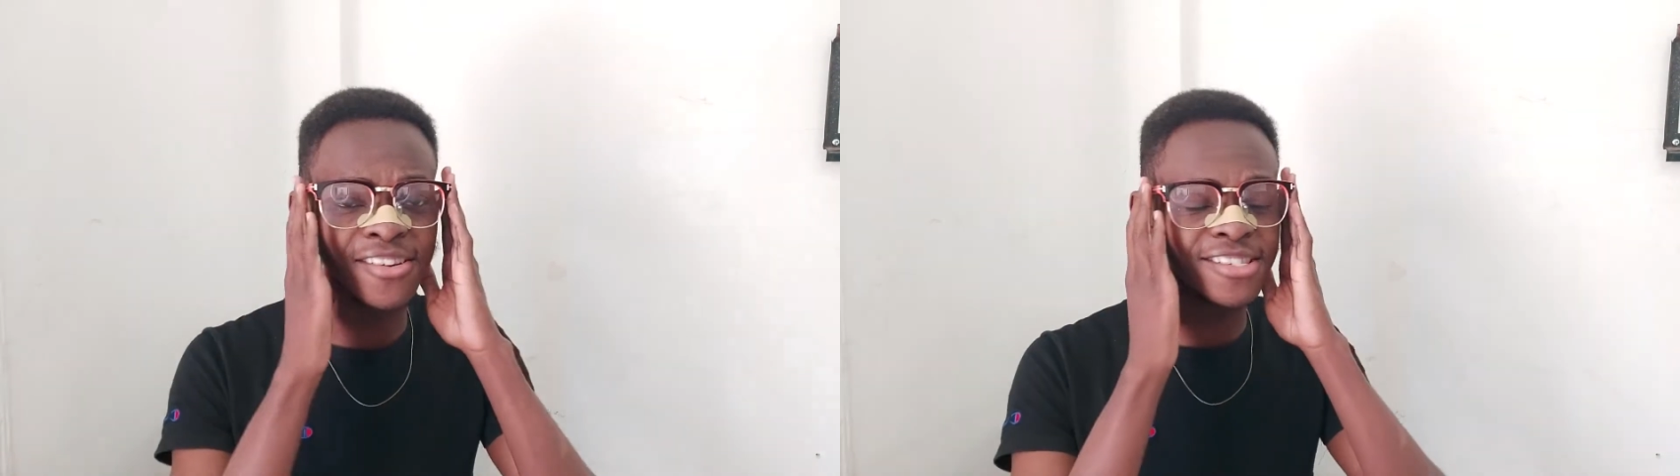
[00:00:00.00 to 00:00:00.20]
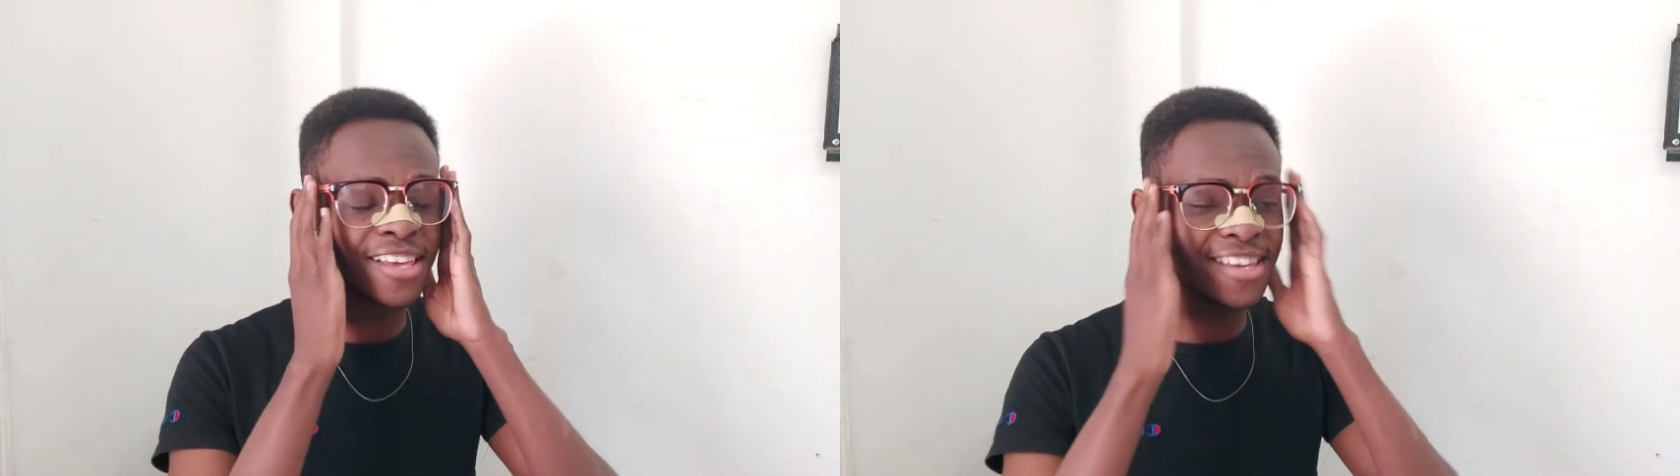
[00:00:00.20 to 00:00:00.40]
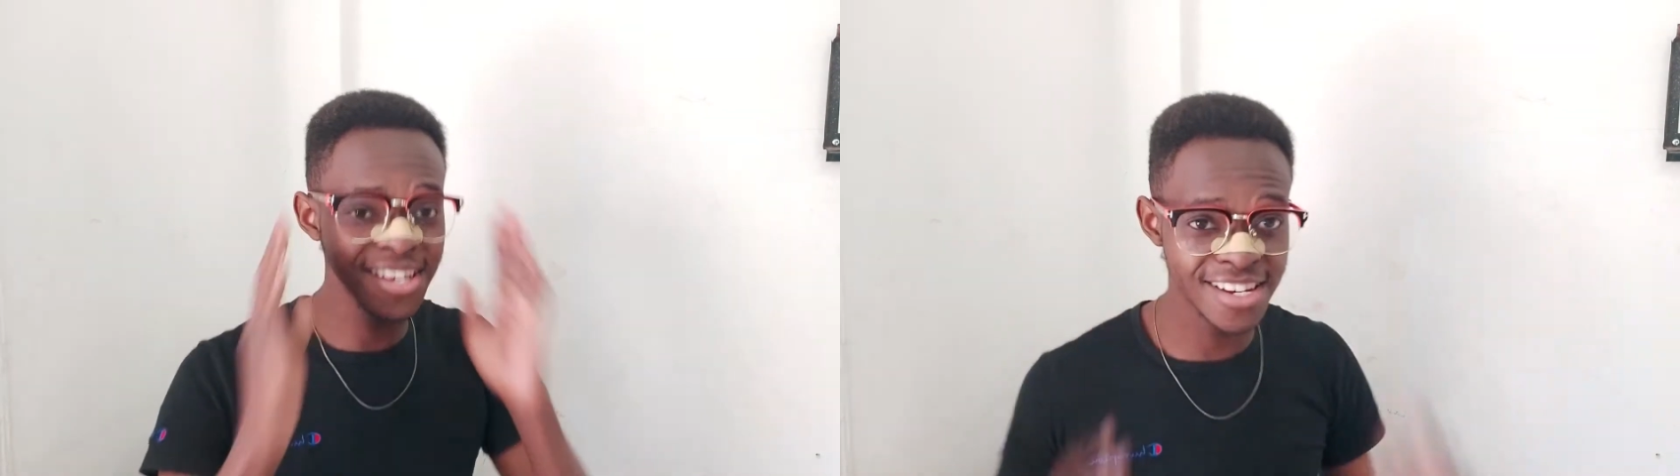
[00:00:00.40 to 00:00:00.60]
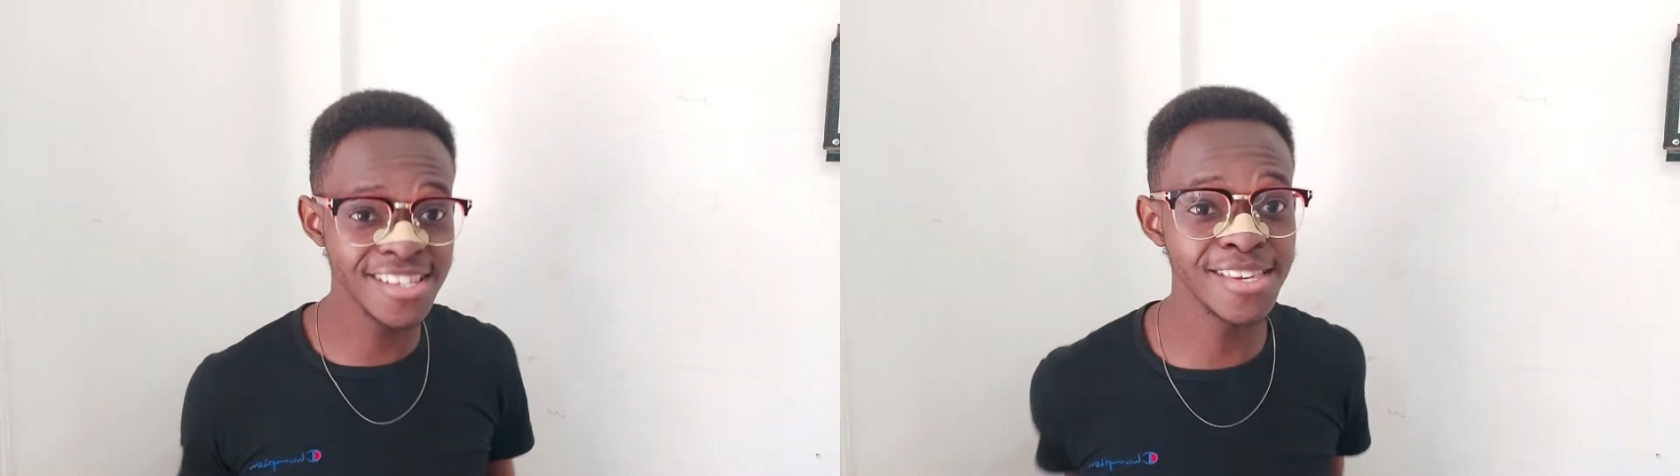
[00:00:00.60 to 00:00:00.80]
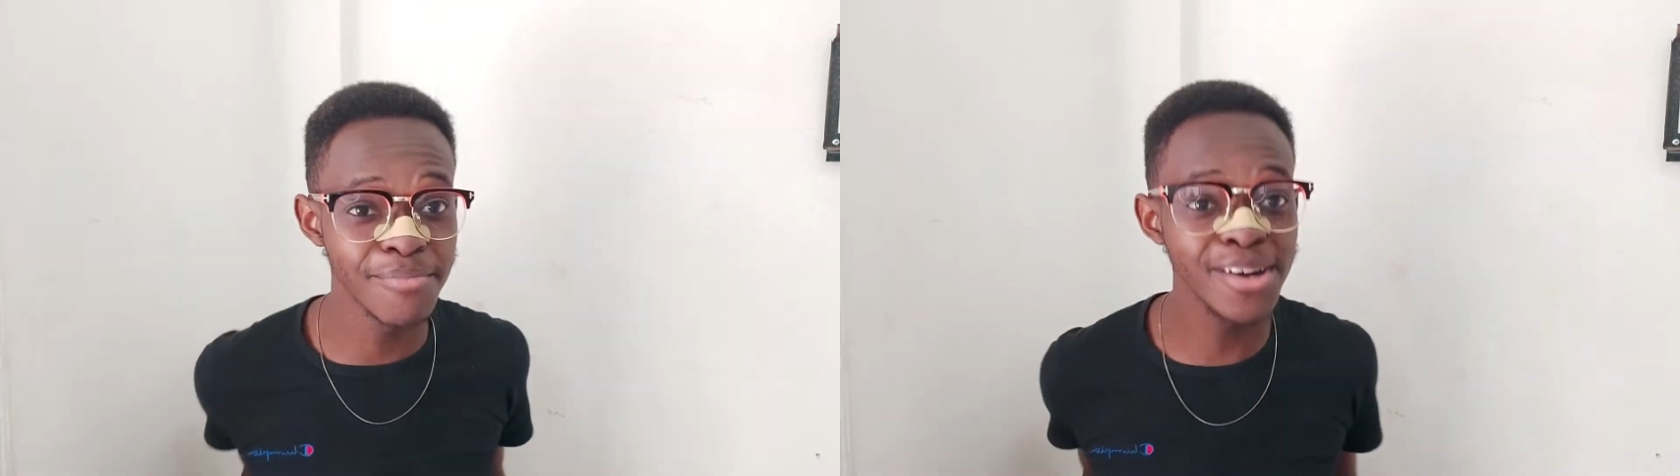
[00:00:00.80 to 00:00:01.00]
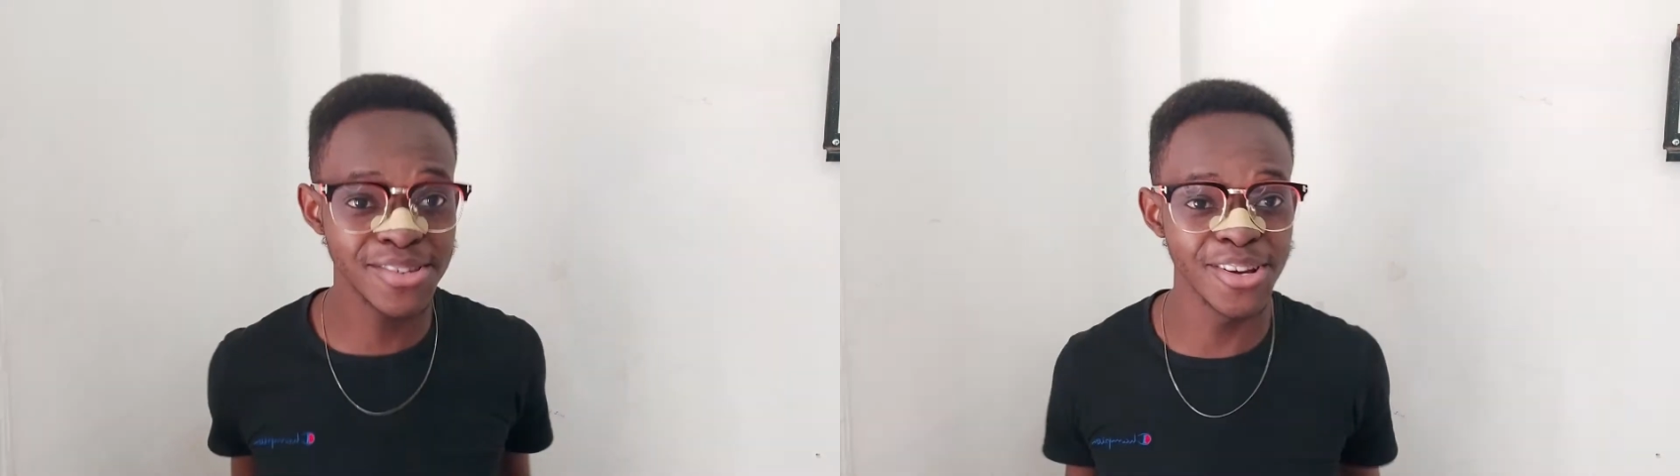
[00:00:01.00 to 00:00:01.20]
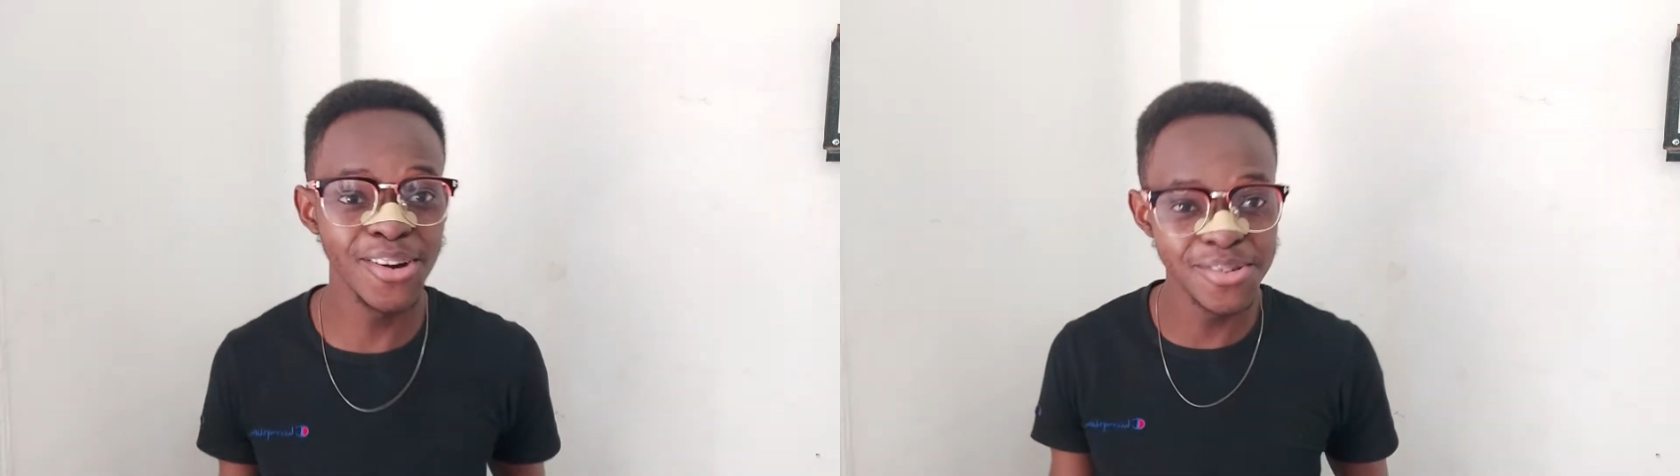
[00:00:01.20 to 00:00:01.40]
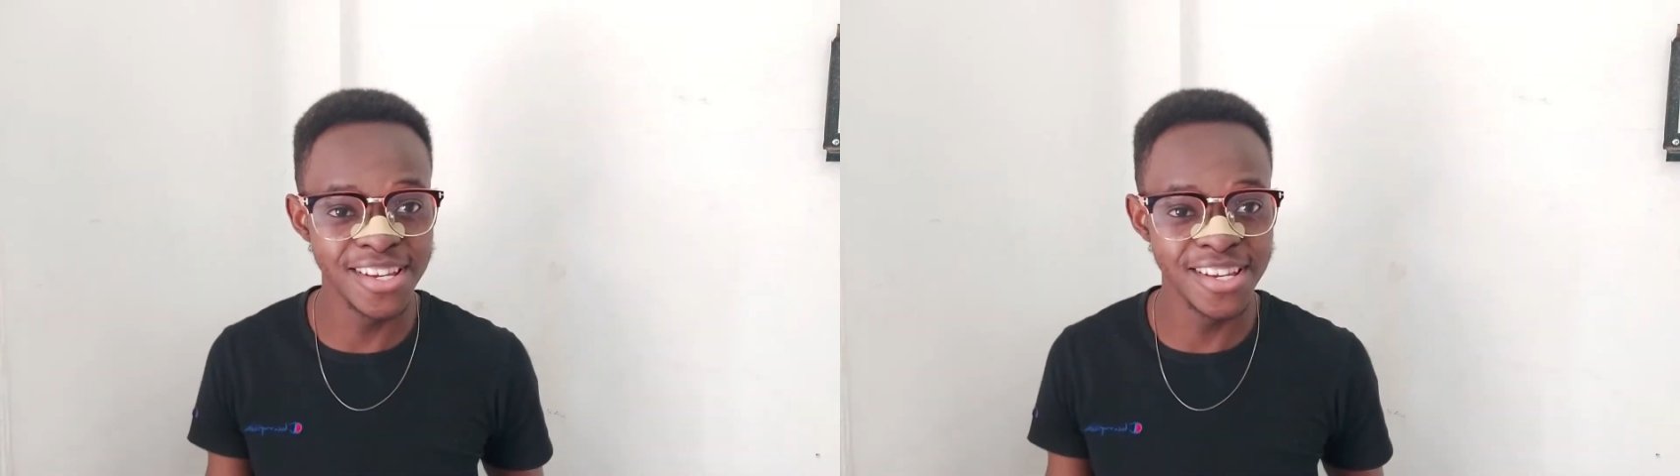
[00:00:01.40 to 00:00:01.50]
Because I think shit's about to go